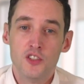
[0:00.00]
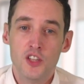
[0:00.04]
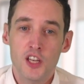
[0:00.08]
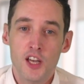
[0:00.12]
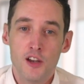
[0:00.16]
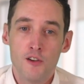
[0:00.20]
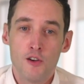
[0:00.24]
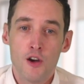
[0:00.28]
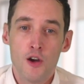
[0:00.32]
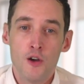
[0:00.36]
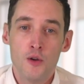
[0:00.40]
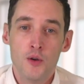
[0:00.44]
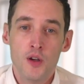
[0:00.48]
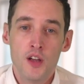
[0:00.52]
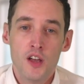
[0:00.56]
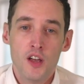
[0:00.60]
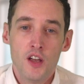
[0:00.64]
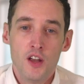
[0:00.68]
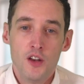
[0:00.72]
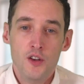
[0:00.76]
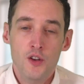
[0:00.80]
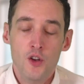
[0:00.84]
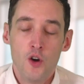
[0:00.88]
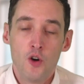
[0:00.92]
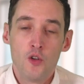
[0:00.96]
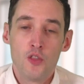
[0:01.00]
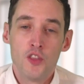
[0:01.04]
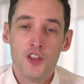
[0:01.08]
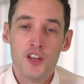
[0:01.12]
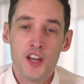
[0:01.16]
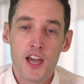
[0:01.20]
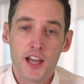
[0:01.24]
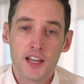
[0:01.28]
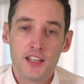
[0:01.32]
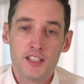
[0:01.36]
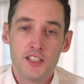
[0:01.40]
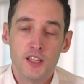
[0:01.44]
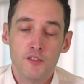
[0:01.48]
zero, not the
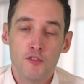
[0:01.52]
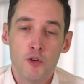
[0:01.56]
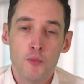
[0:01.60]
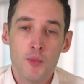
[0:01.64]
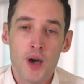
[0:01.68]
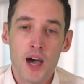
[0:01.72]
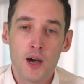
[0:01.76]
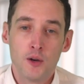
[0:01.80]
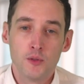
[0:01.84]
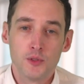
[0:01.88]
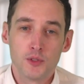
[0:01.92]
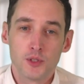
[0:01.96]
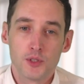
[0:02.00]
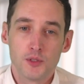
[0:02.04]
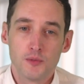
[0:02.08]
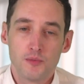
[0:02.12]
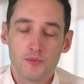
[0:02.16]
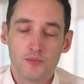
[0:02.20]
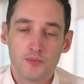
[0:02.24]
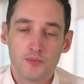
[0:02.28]
negative amount.